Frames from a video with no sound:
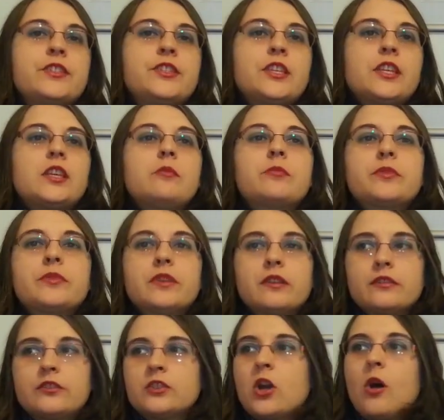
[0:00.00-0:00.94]
deep
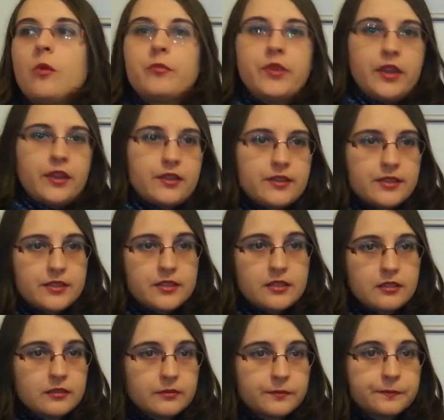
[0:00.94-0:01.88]

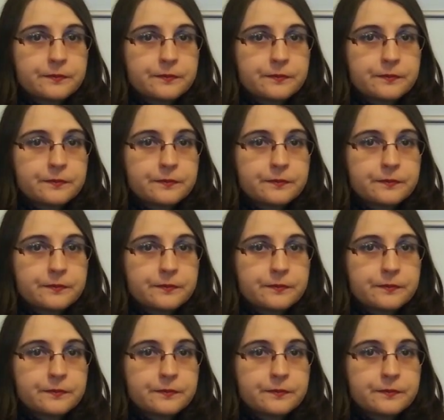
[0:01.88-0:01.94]
topics.